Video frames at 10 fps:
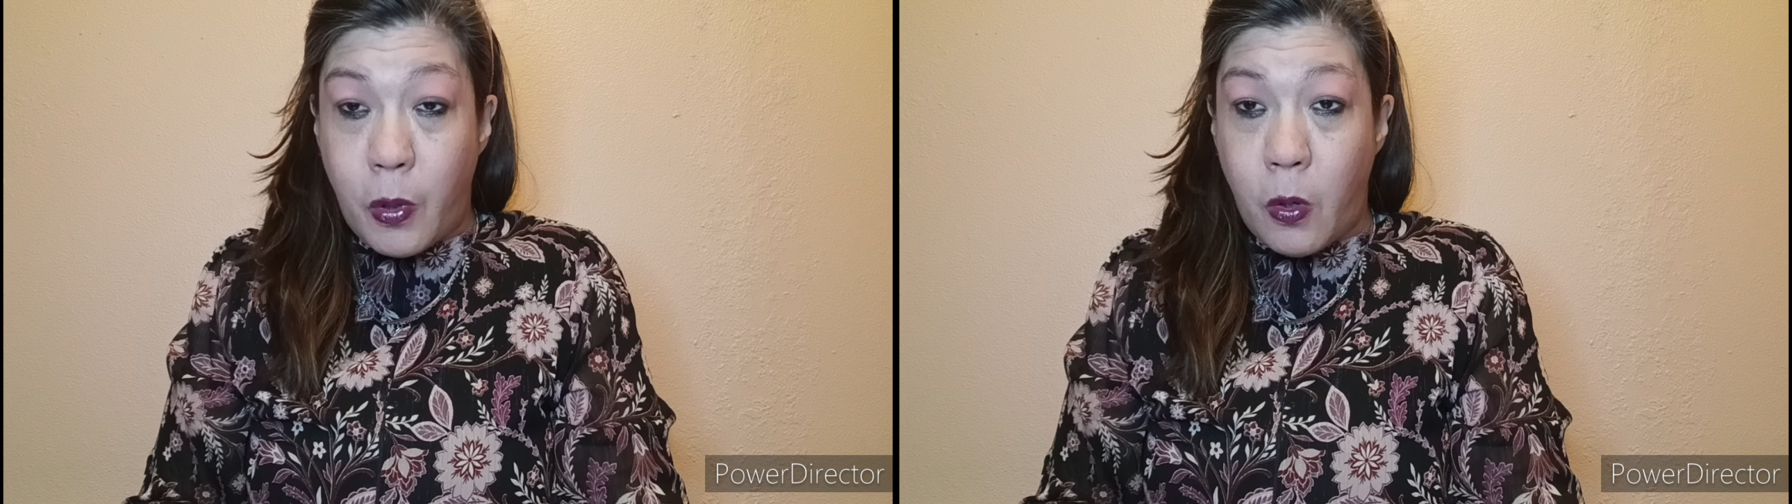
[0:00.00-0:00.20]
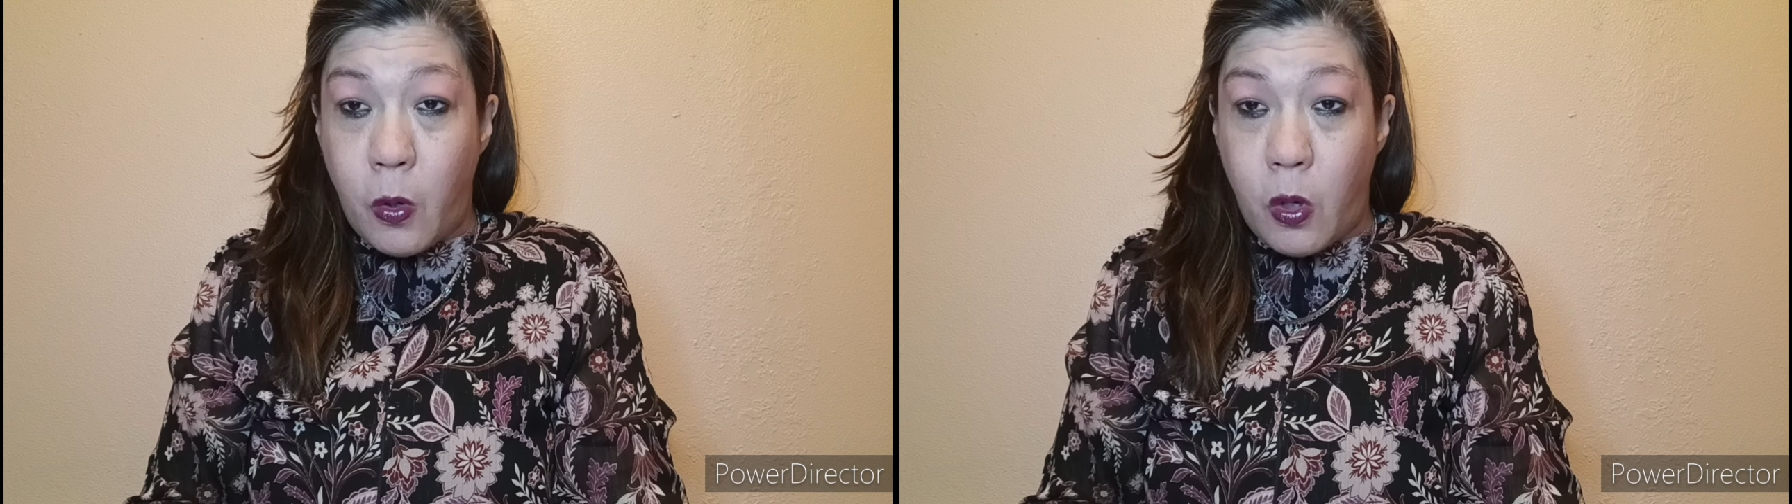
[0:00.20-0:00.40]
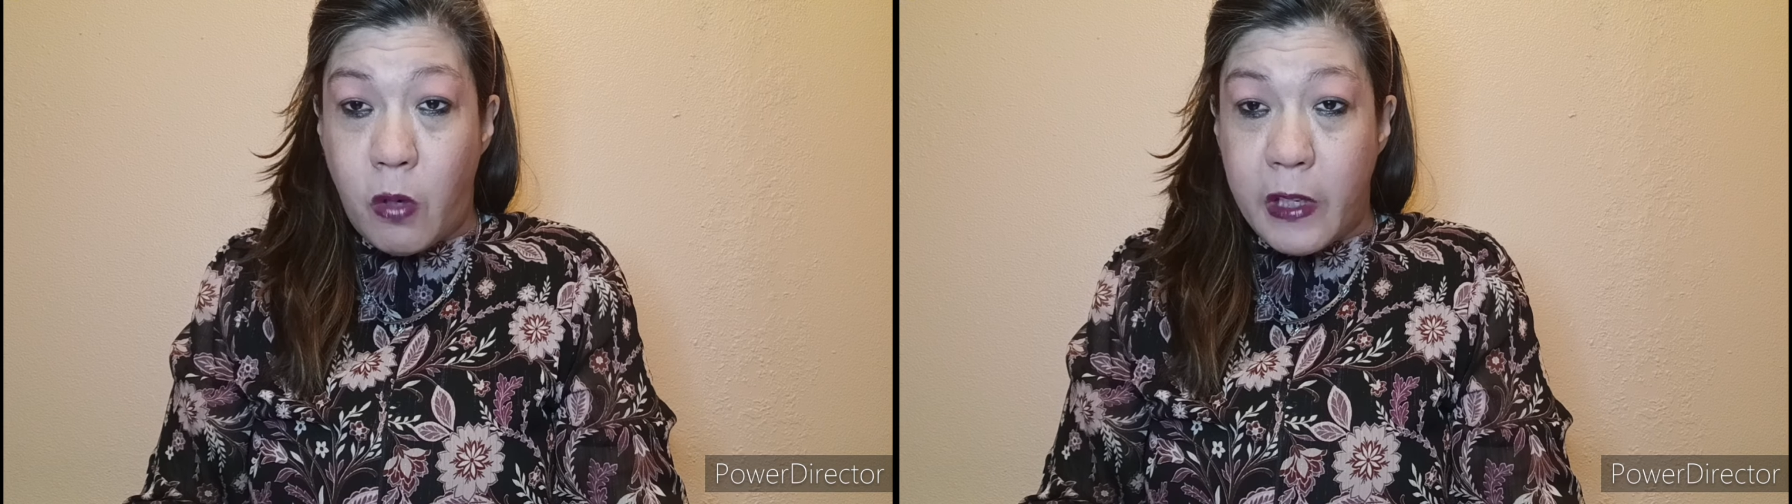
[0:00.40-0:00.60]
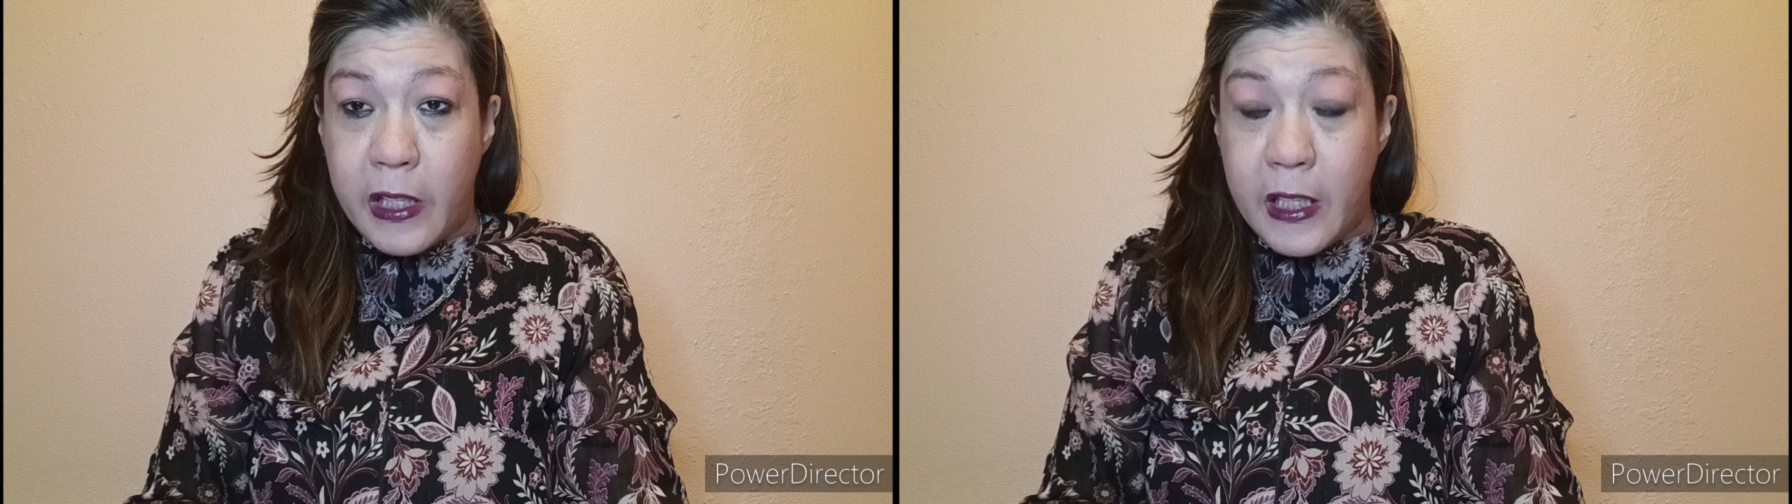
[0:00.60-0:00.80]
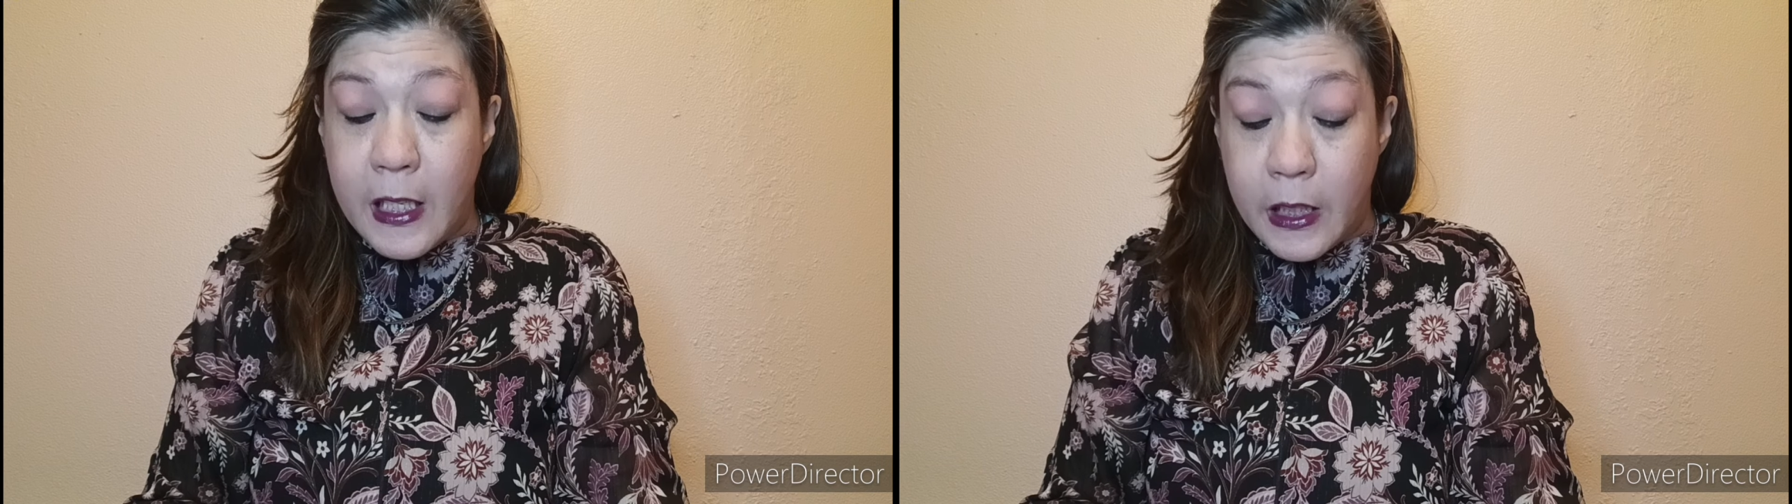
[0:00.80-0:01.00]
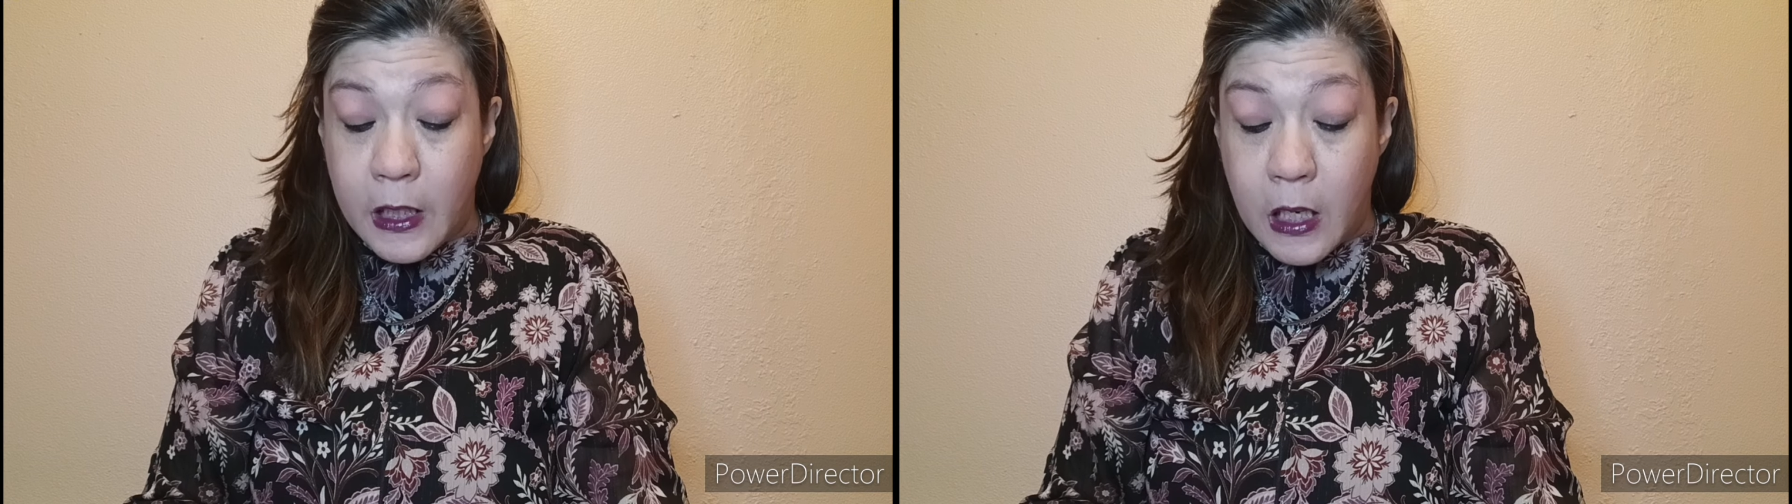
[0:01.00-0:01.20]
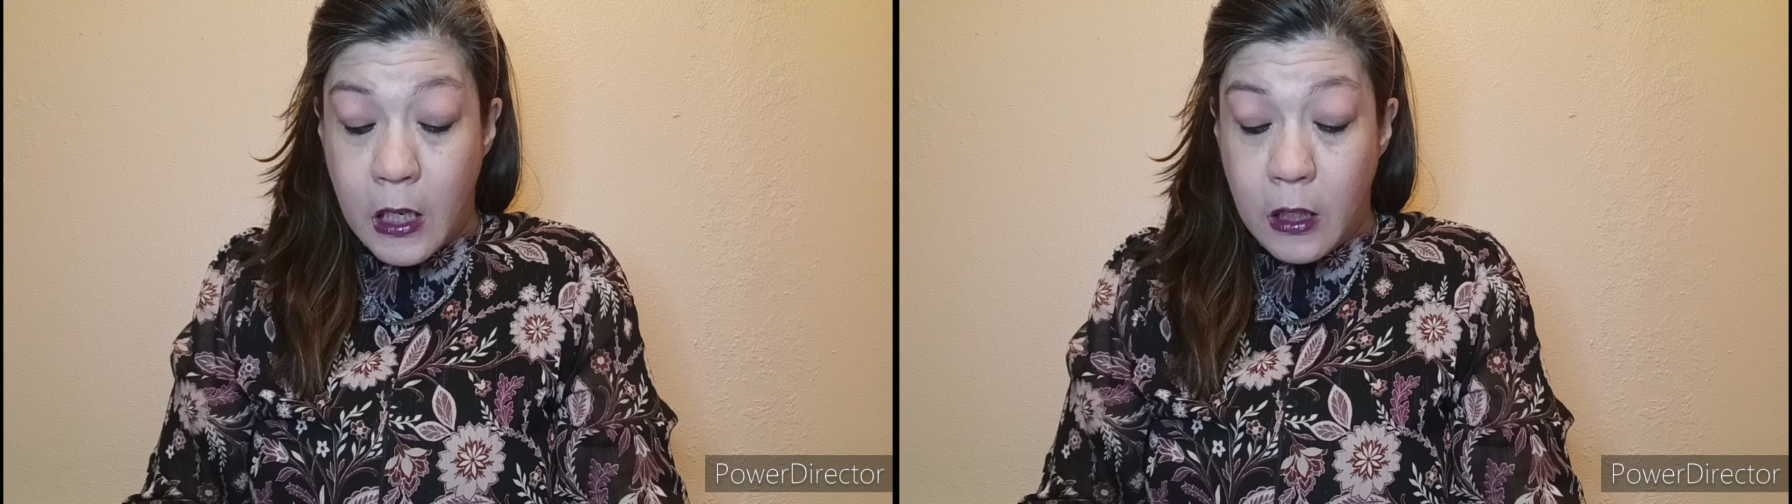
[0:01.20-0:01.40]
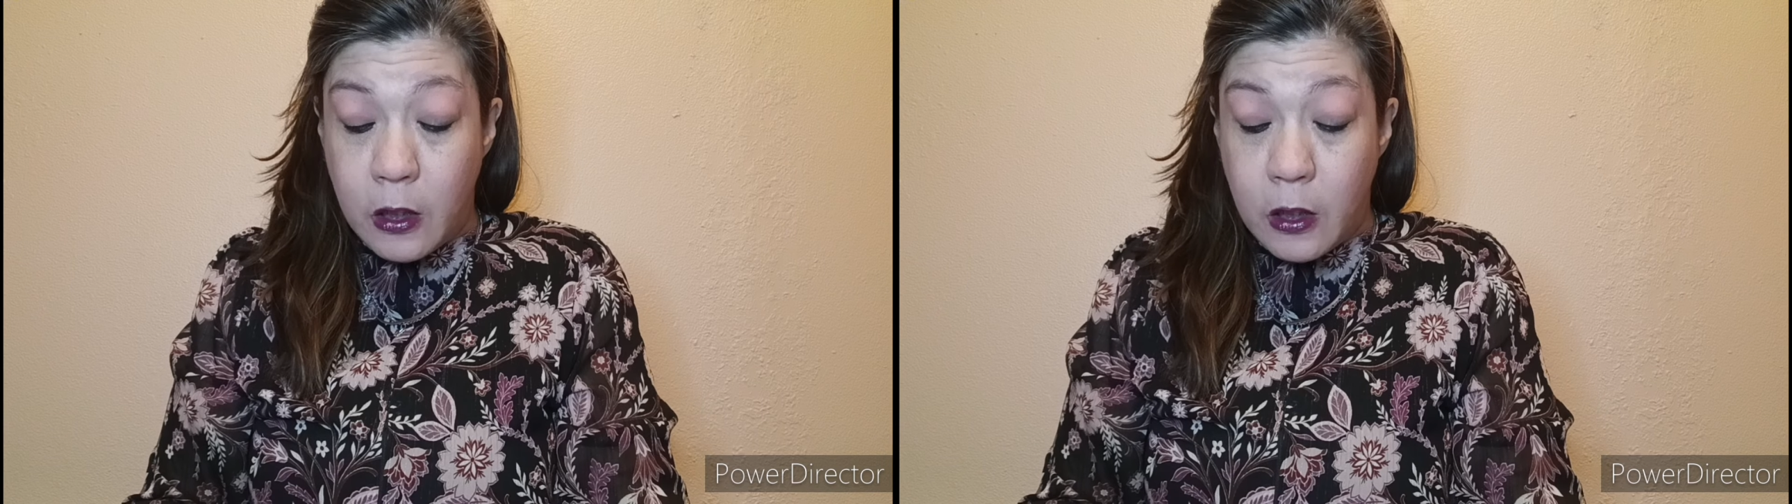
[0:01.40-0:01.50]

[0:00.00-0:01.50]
poll released